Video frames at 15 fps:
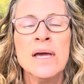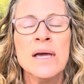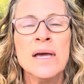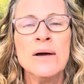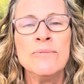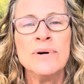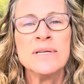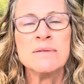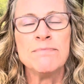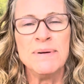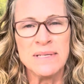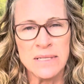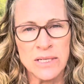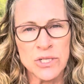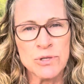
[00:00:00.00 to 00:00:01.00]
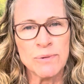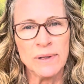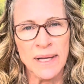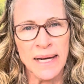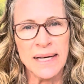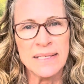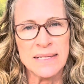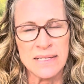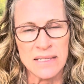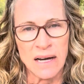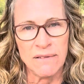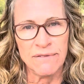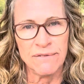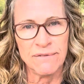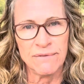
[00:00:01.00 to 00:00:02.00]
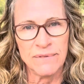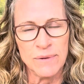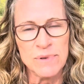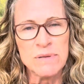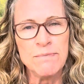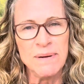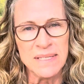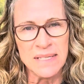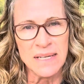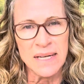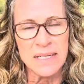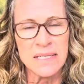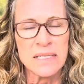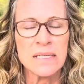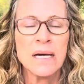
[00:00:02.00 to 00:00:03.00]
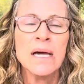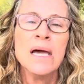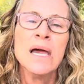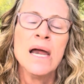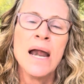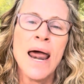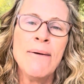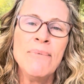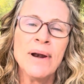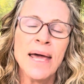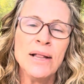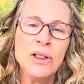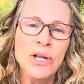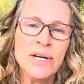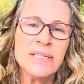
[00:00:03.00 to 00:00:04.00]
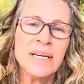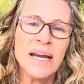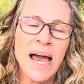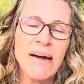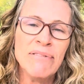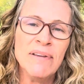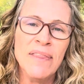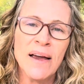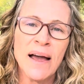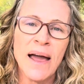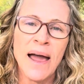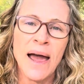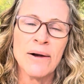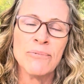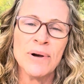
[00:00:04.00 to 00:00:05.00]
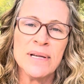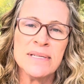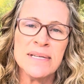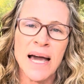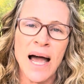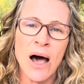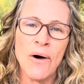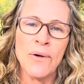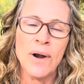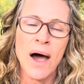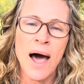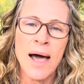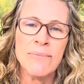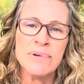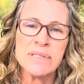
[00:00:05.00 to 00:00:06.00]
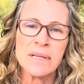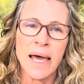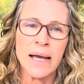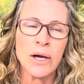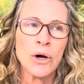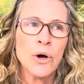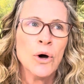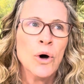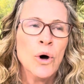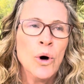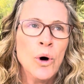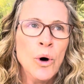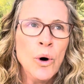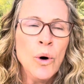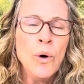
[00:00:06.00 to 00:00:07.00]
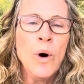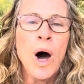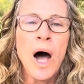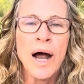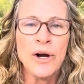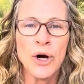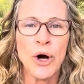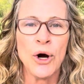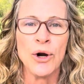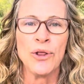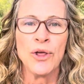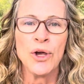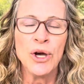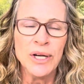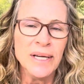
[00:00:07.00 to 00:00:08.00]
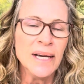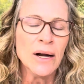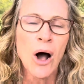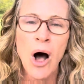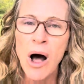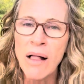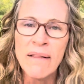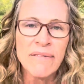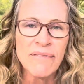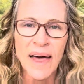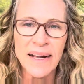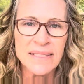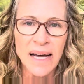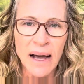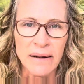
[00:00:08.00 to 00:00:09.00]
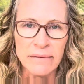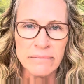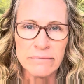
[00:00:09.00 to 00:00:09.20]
It was business related stuff. It was business. And when I looked at everything I had written down, I was like, who on earth could get all of that done?